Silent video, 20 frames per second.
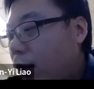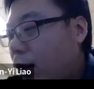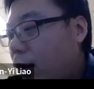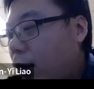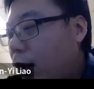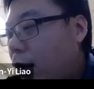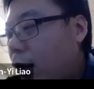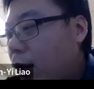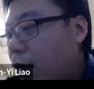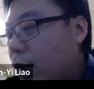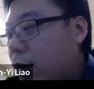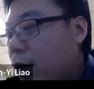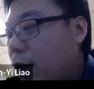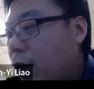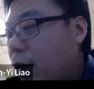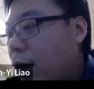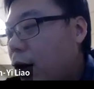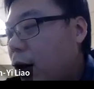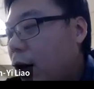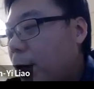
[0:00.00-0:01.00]
And the
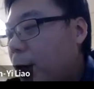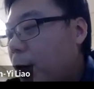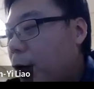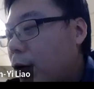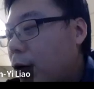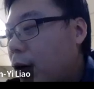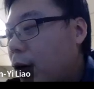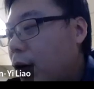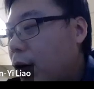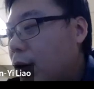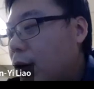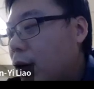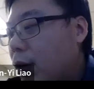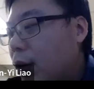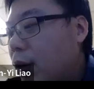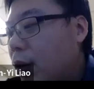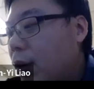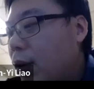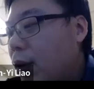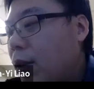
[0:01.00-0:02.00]
second component is
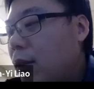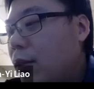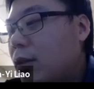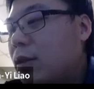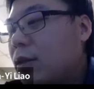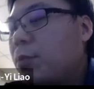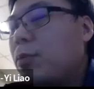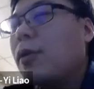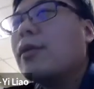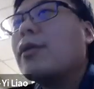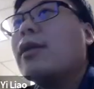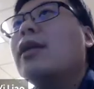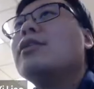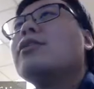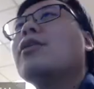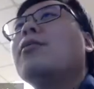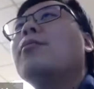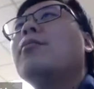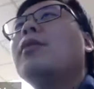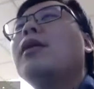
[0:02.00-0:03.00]
the
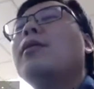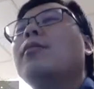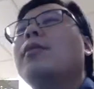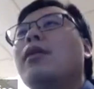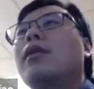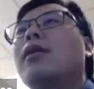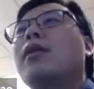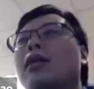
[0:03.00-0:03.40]
exponential map,